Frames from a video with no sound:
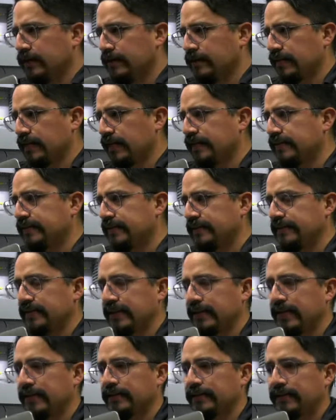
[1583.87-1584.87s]
the
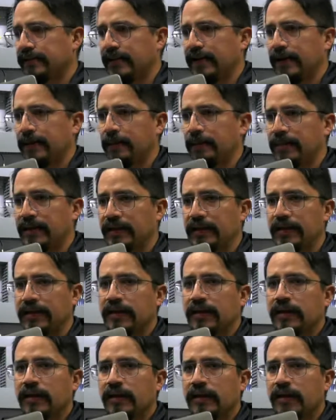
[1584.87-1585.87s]
EasyGen can be
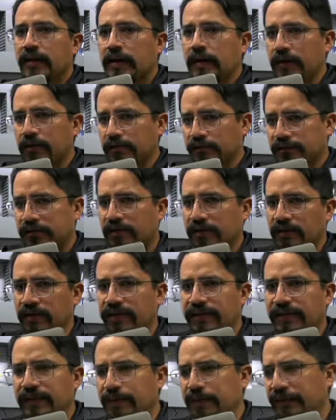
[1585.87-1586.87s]
outside
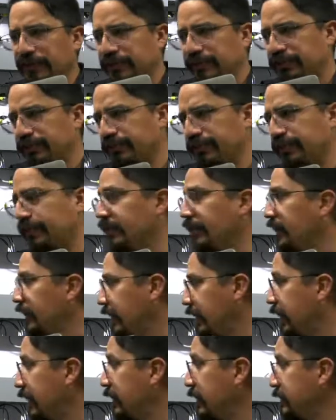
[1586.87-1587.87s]
of the picture,
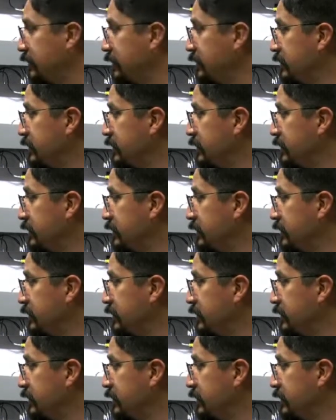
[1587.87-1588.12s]
and